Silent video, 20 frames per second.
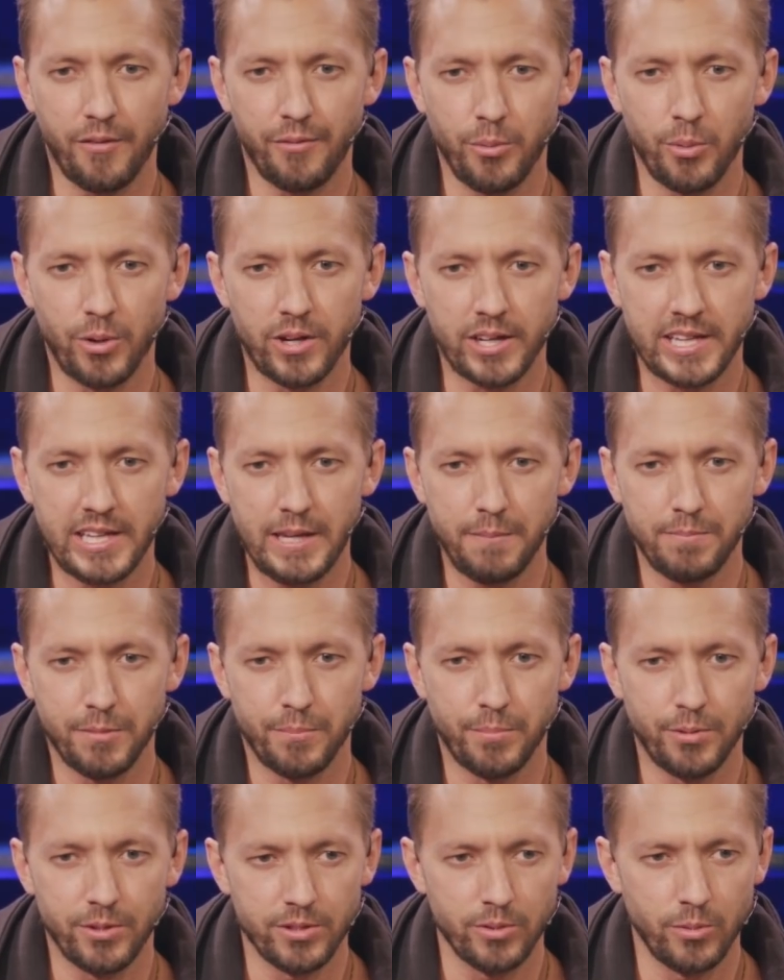if we want to keep the
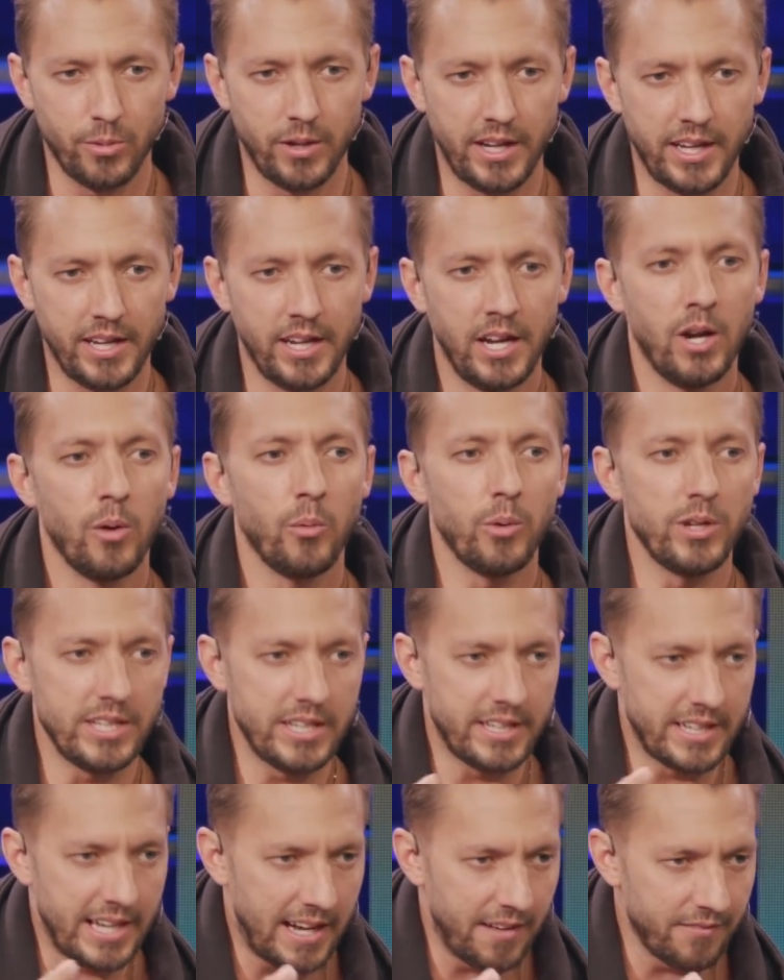bird away, we
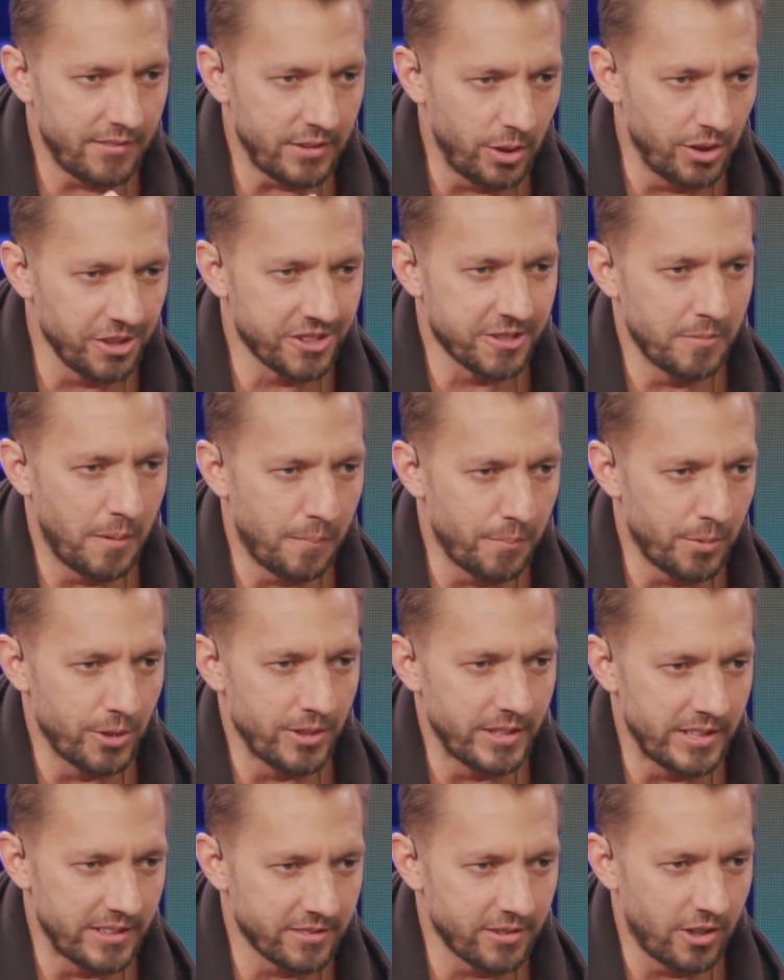need to have the ultimate
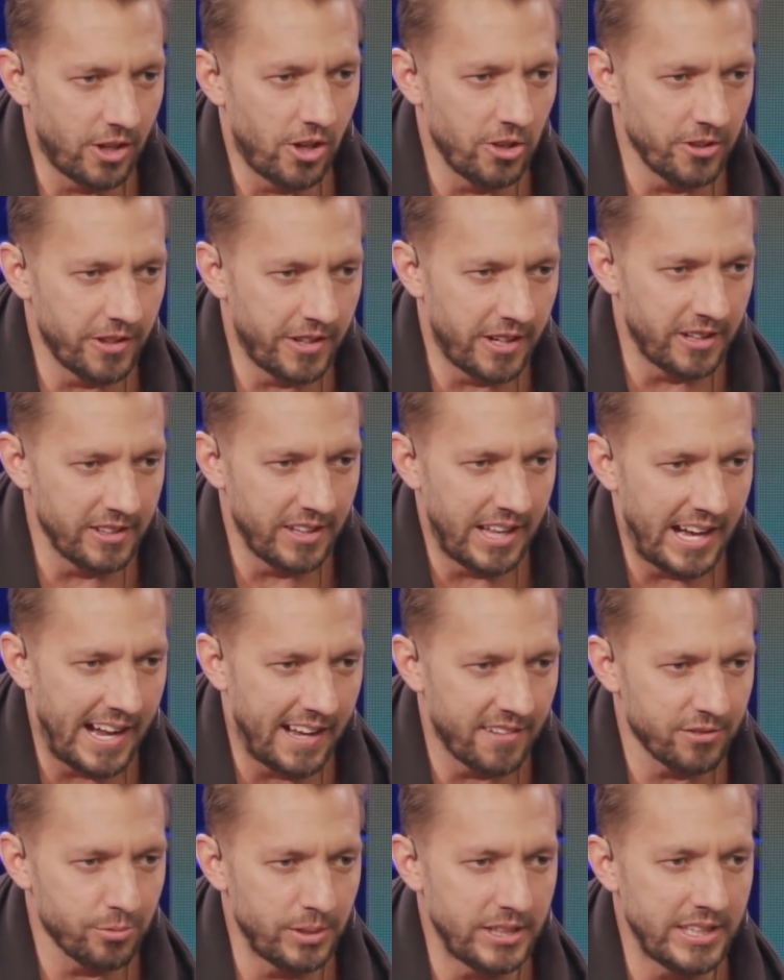bird installed in our
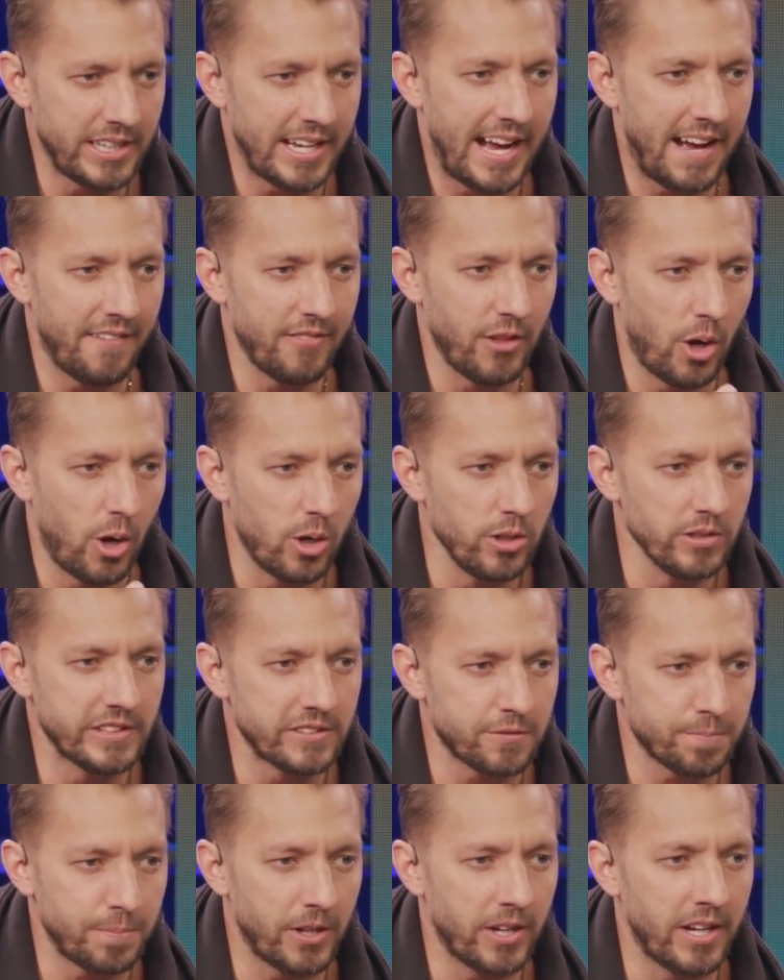lives. We need to have the
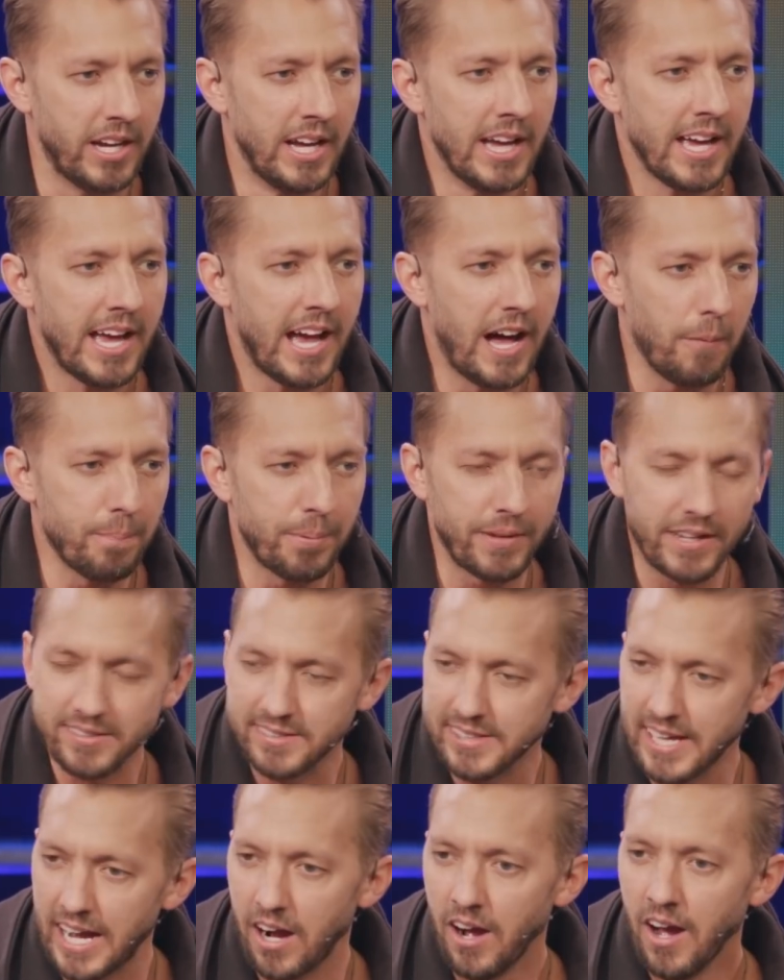Holy Spirit helping
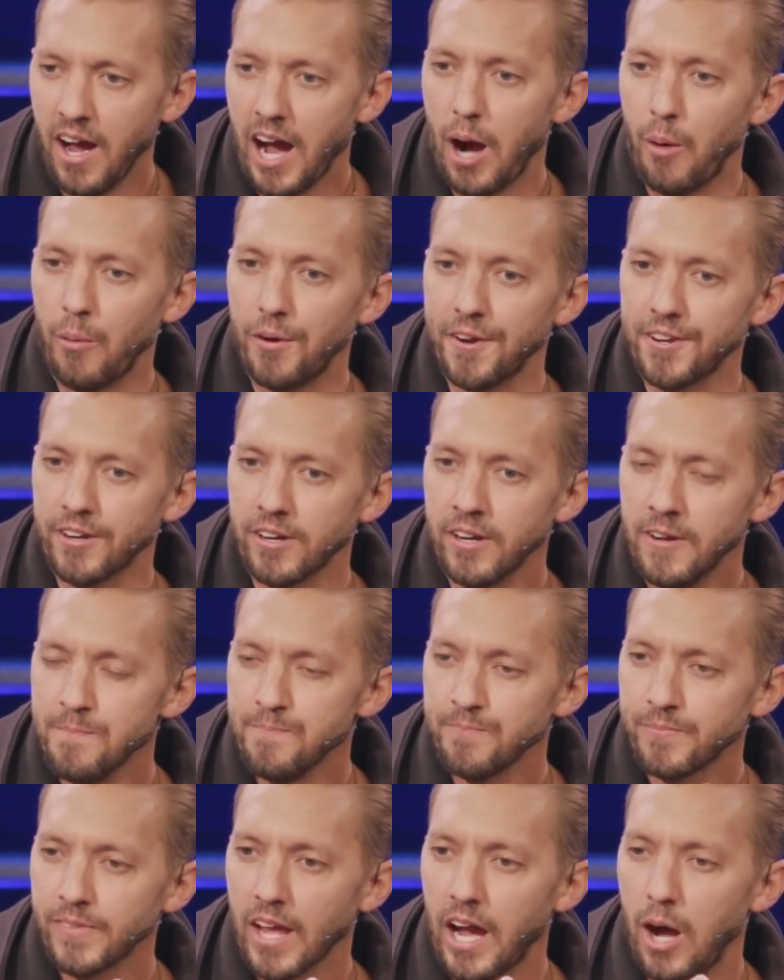us out. I wonder
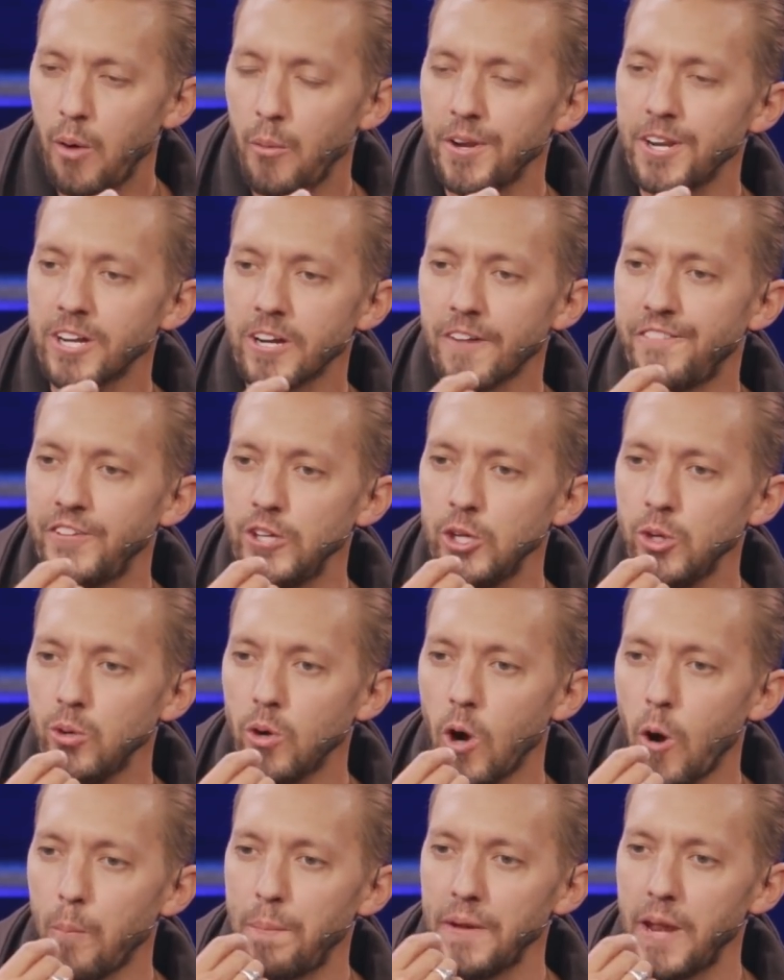I wonder if you
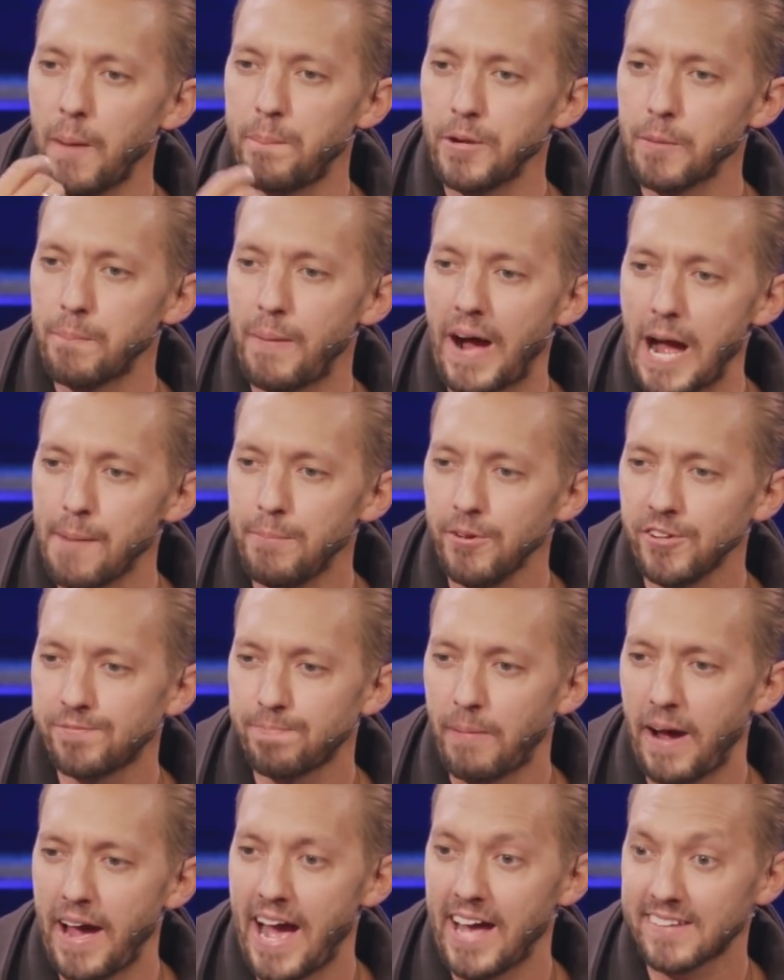open up your Bibles
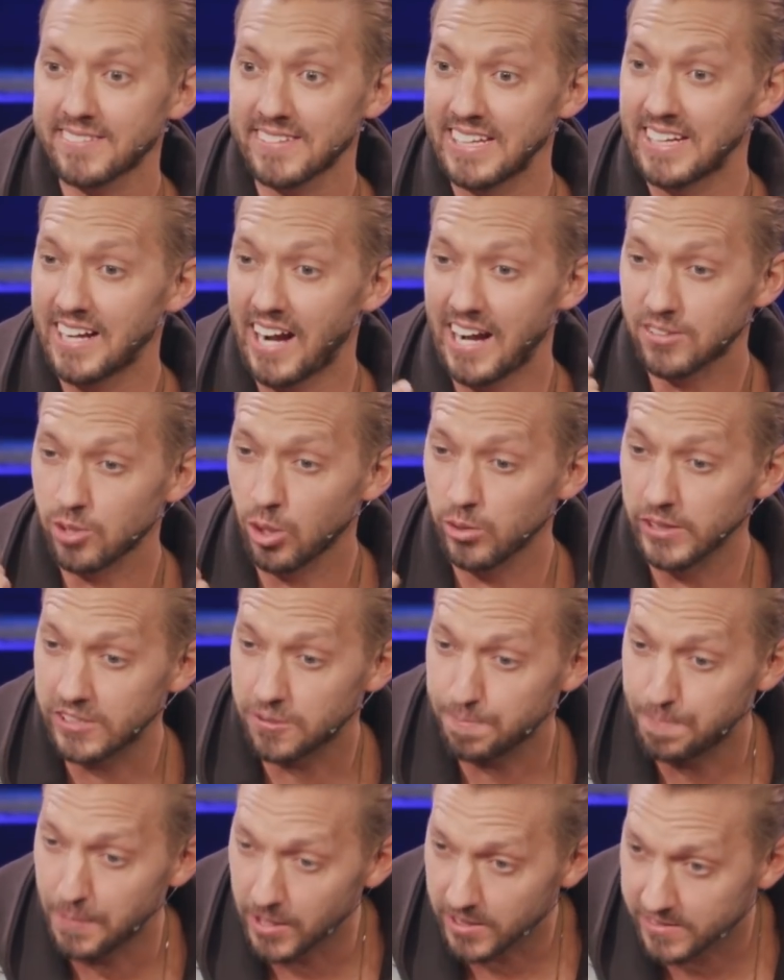by asking God's Holy
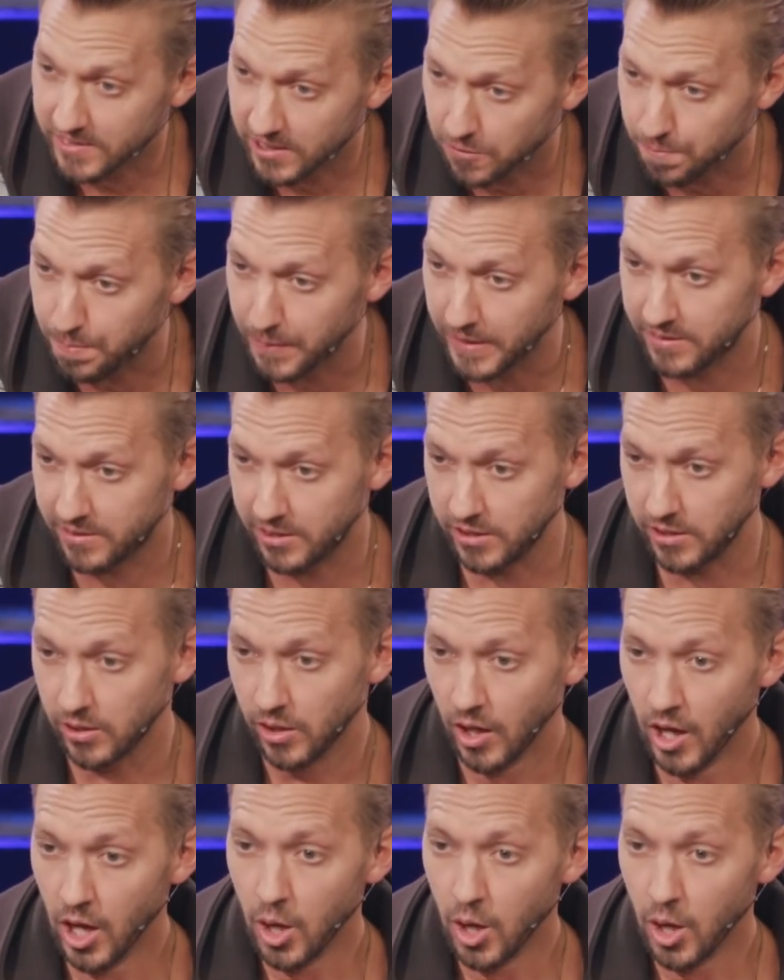Spirit to speak to you.